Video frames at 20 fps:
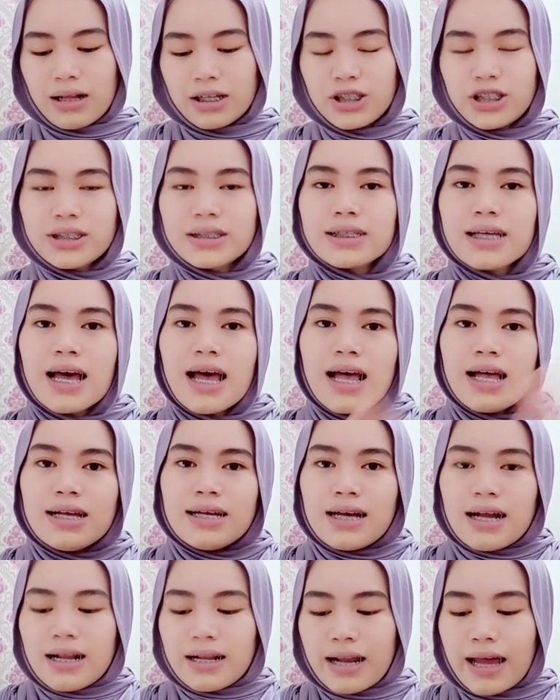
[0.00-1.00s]
Just
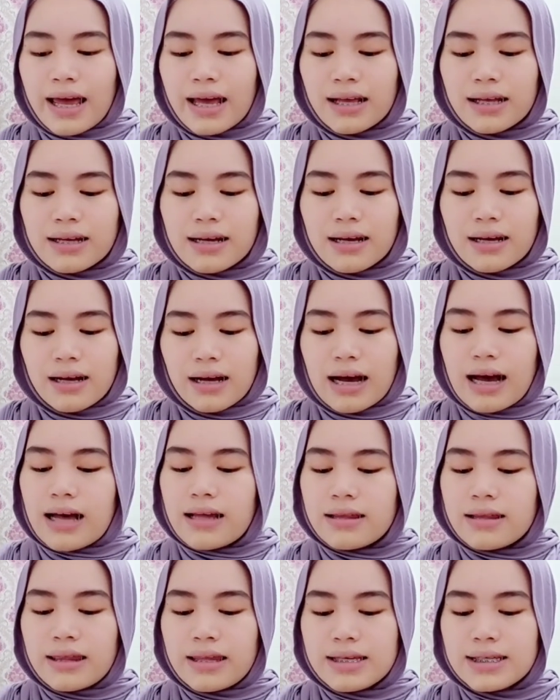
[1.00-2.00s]
like
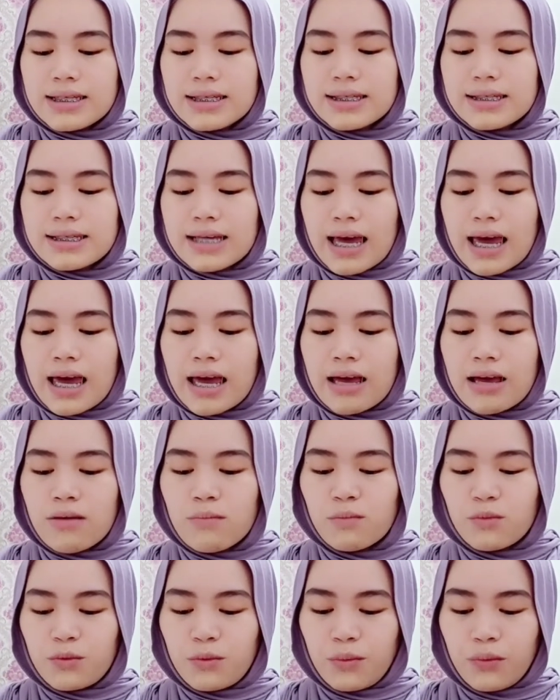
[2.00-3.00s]
the same
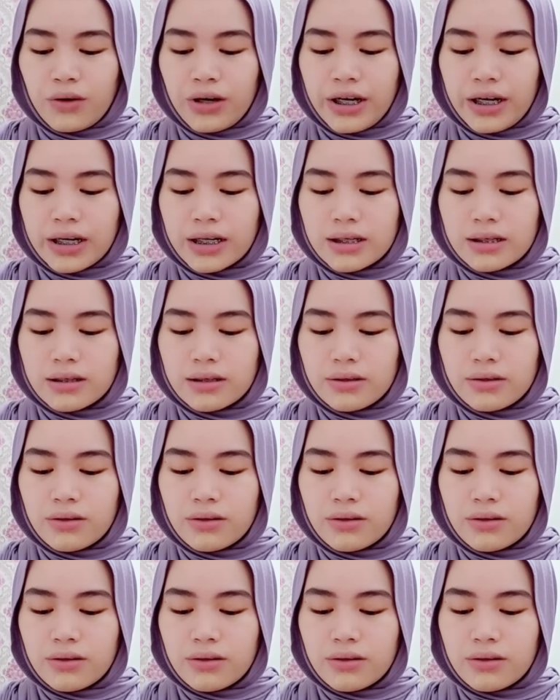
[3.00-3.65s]
work.